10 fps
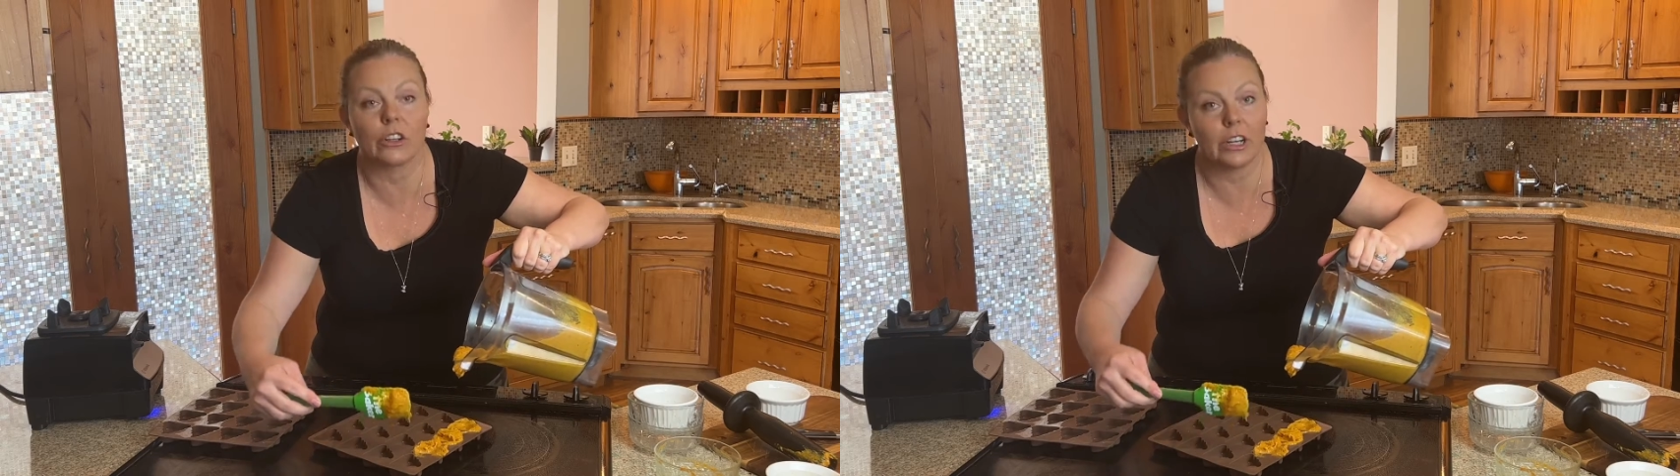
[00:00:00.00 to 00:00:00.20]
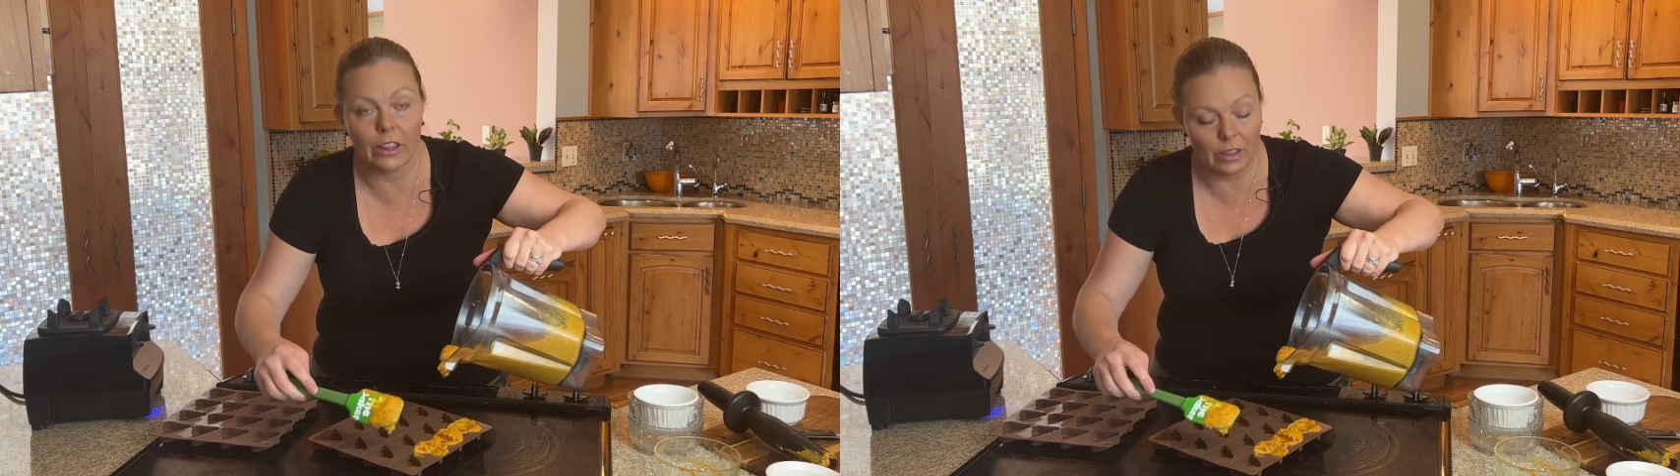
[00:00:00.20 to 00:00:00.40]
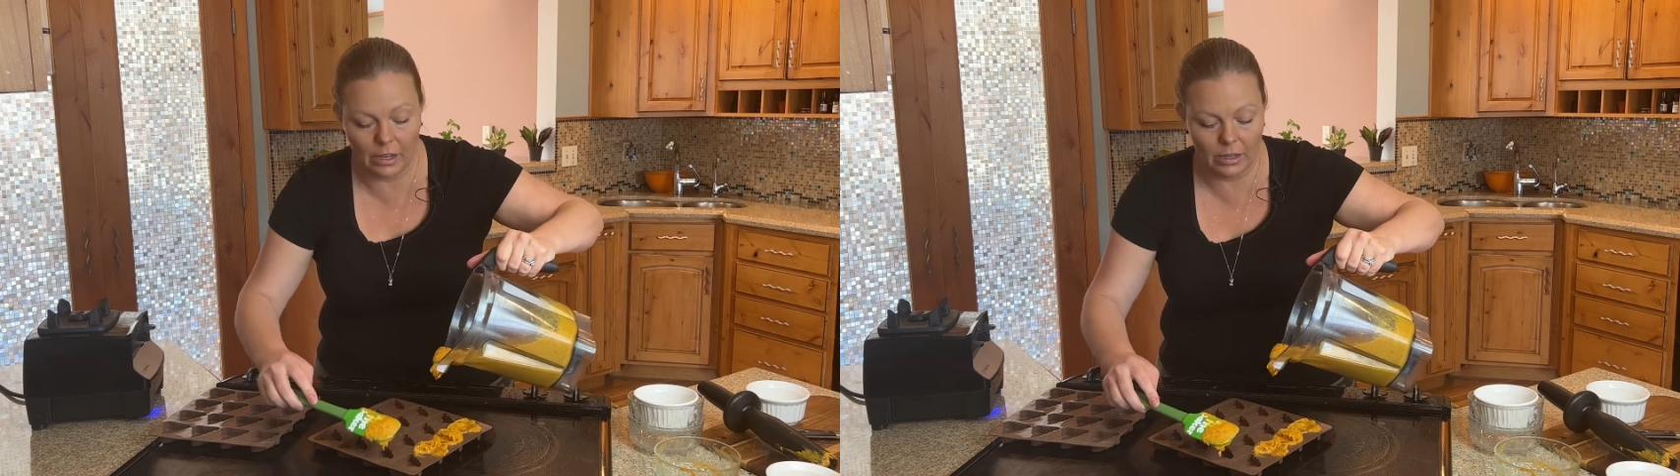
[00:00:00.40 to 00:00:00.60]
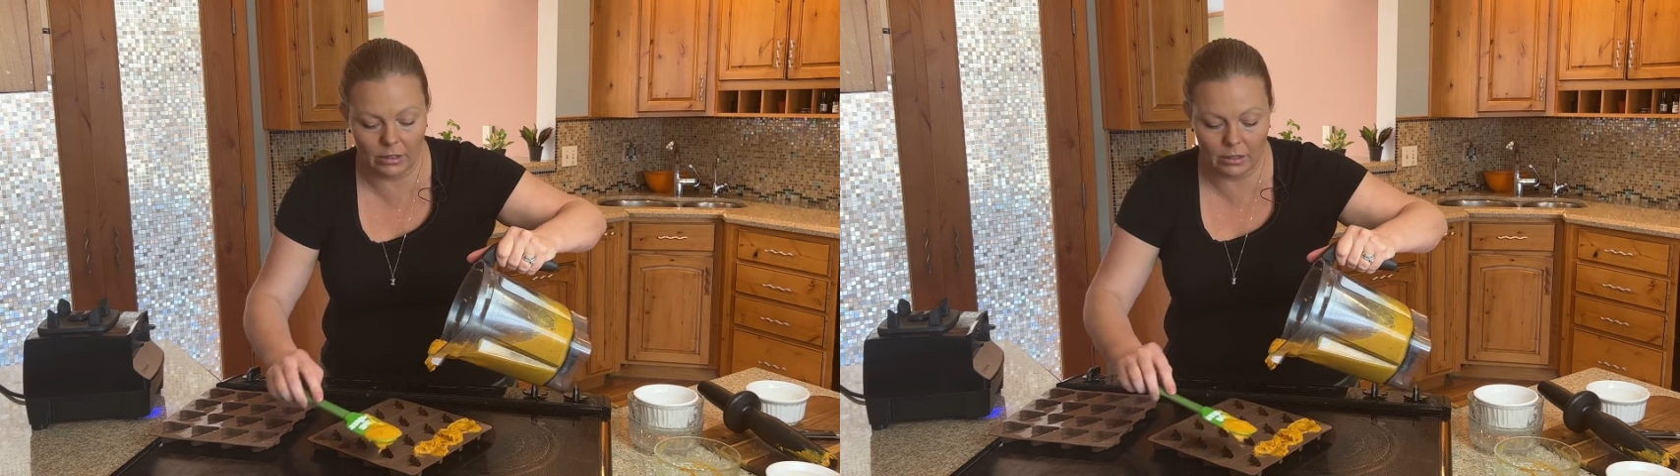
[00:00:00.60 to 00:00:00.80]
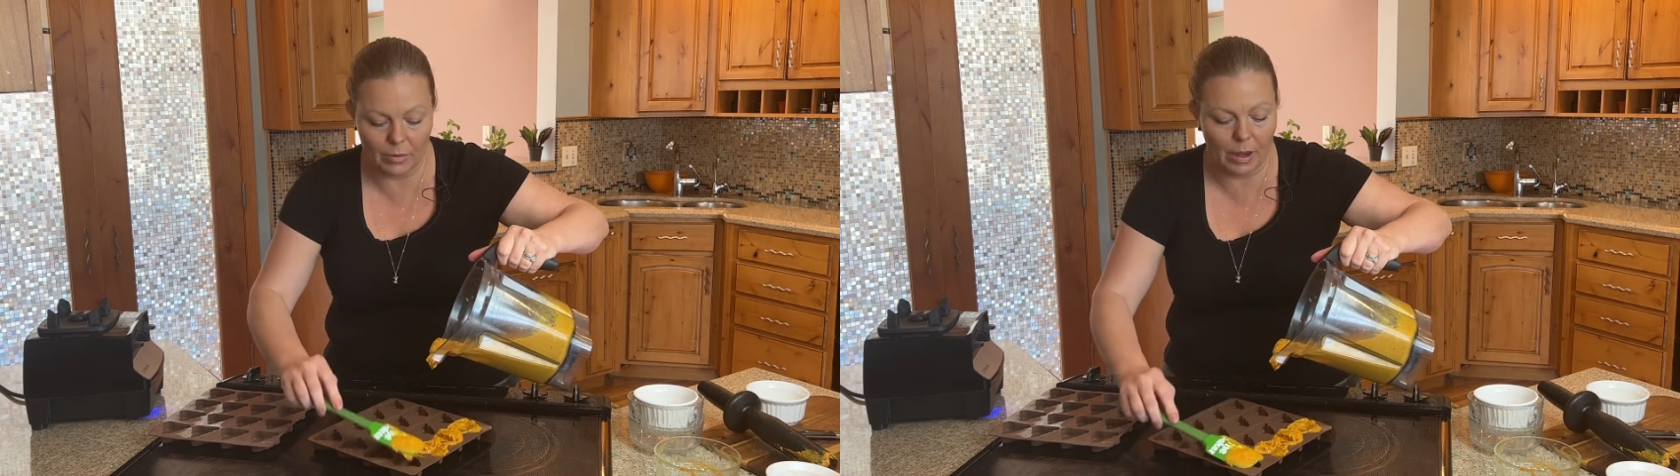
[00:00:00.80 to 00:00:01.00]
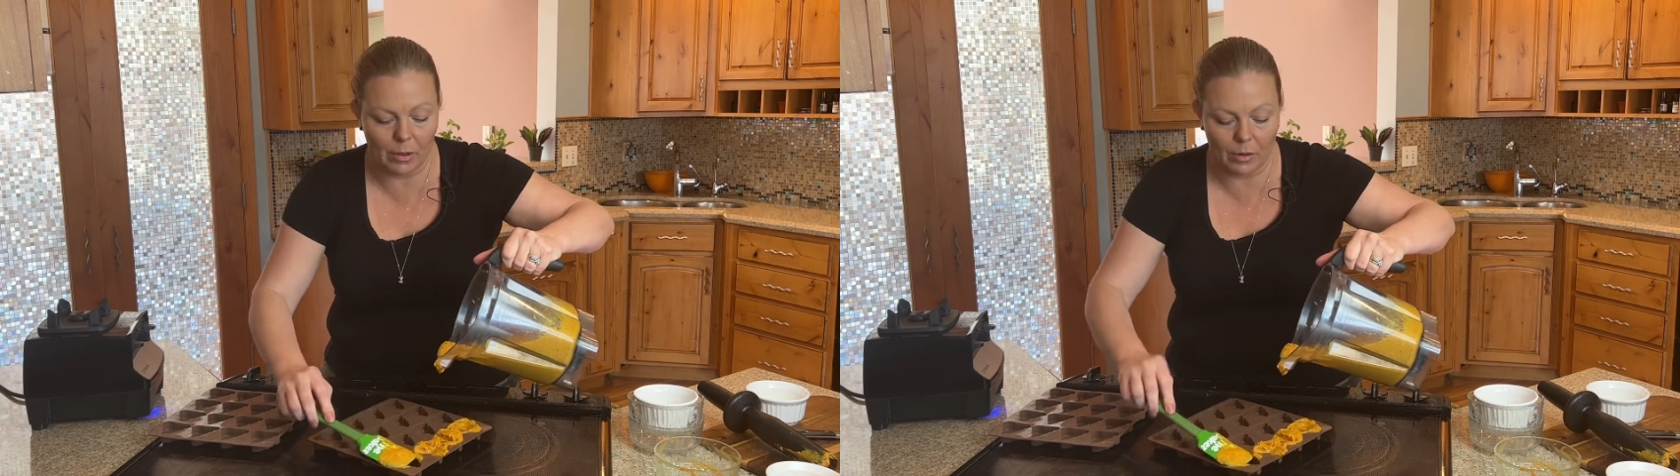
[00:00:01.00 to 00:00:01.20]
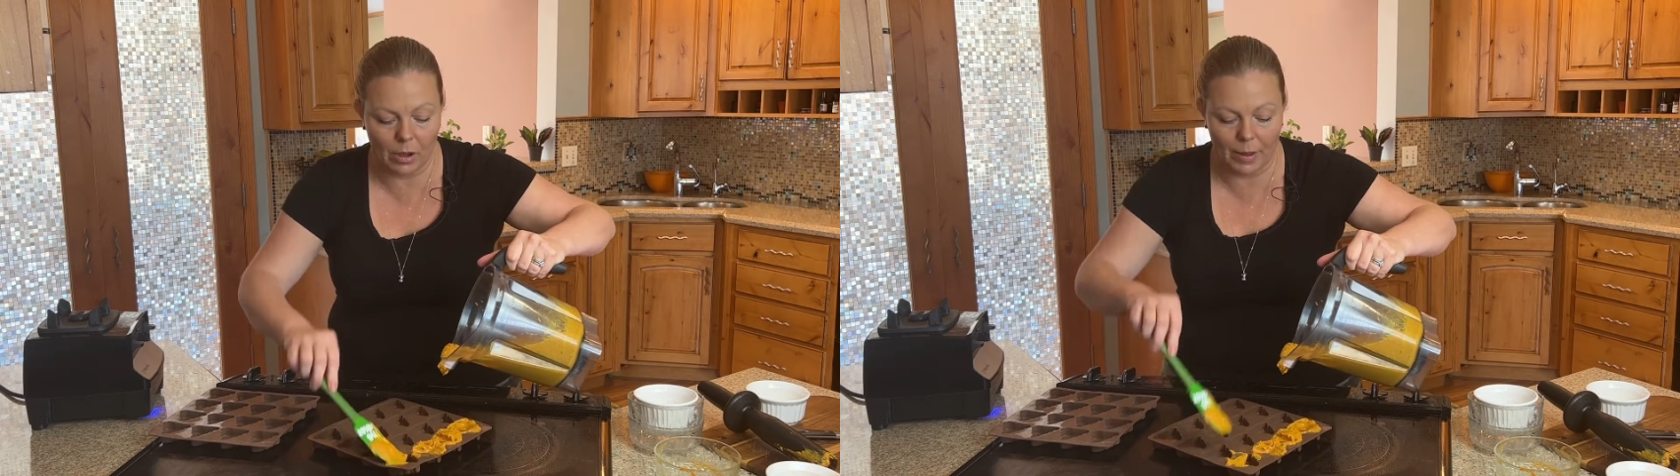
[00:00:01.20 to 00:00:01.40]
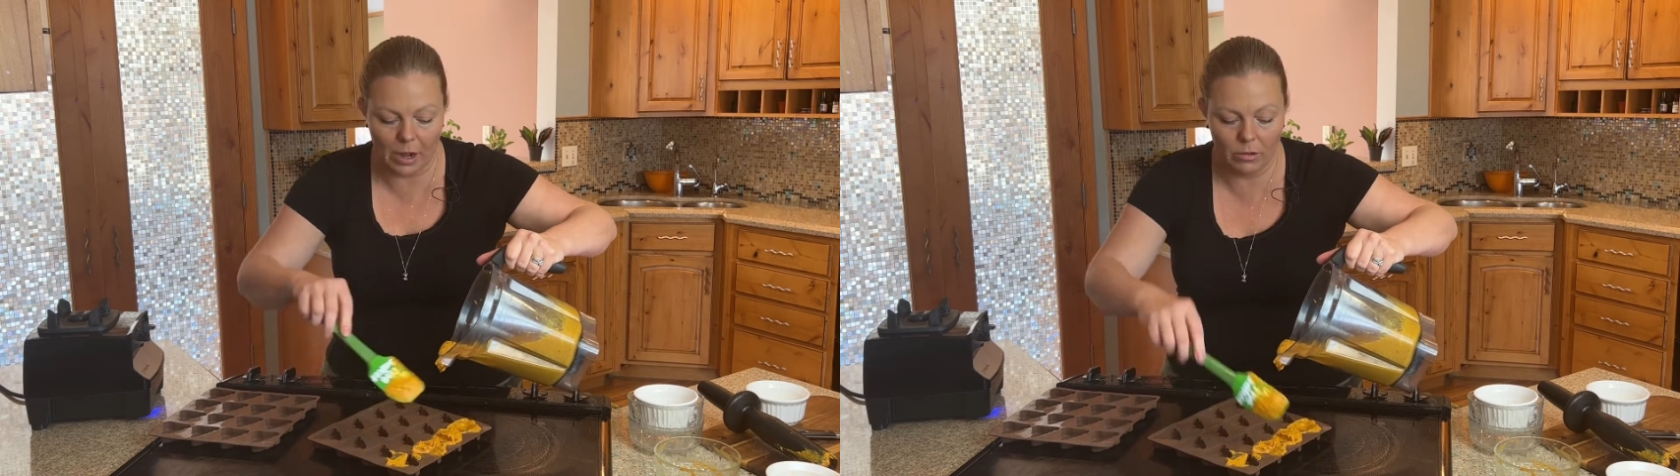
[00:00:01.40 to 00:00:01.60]
anything to make them
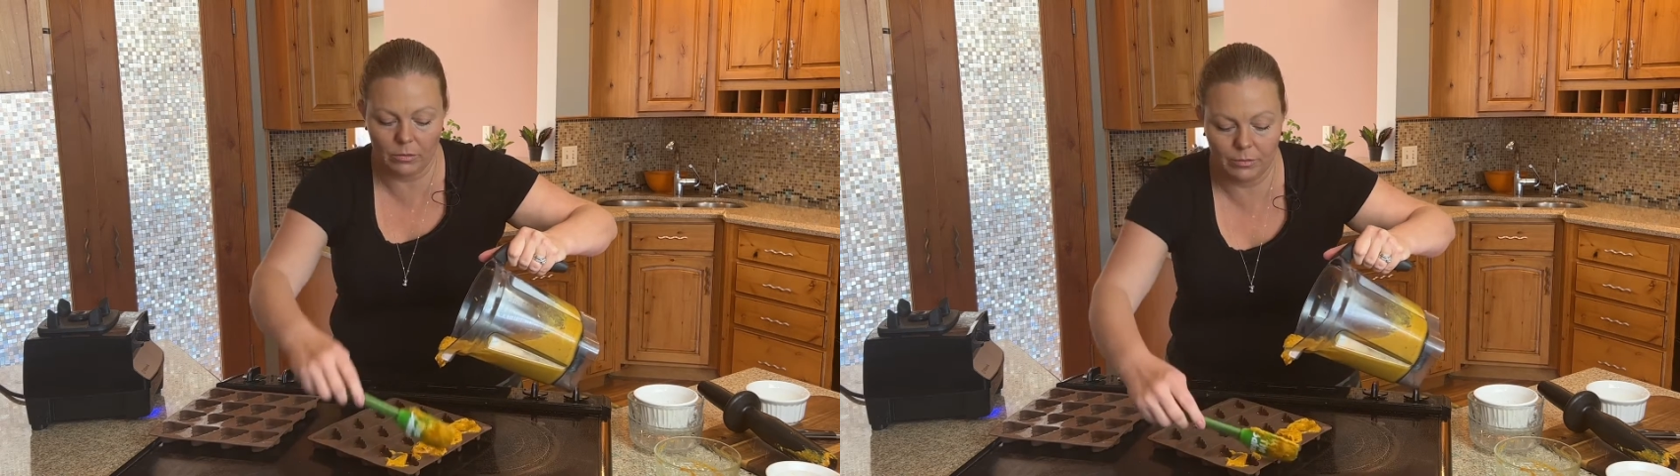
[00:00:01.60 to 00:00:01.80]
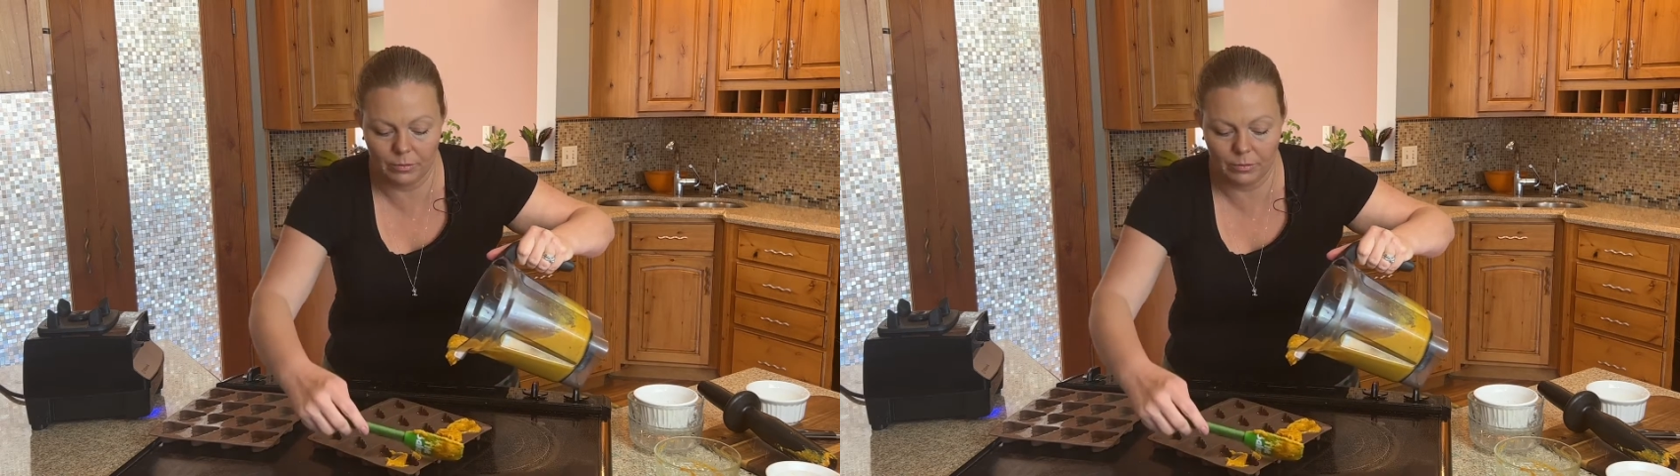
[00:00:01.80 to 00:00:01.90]
come out.